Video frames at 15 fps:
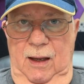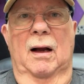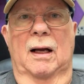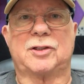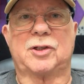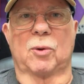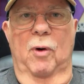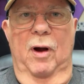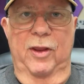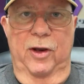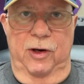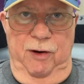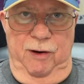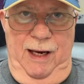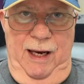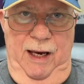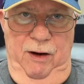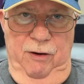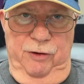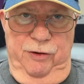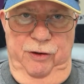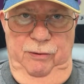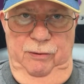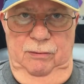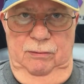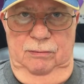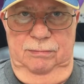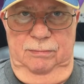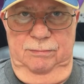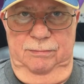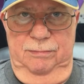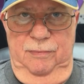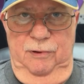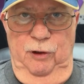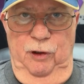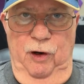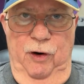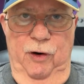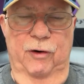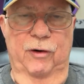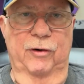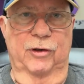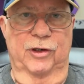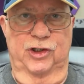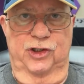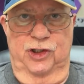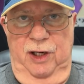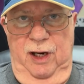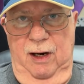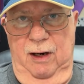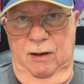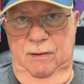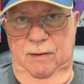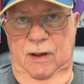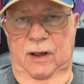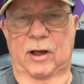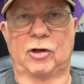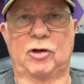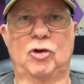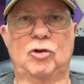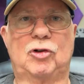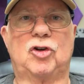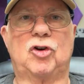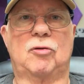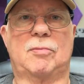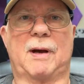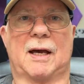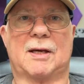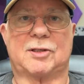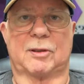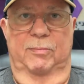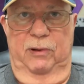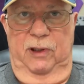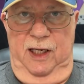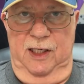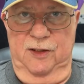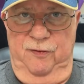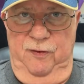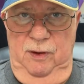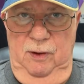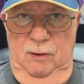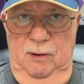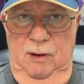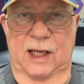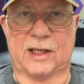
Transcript: All right, so whether you're here to learn or share, YouTube has a place for you.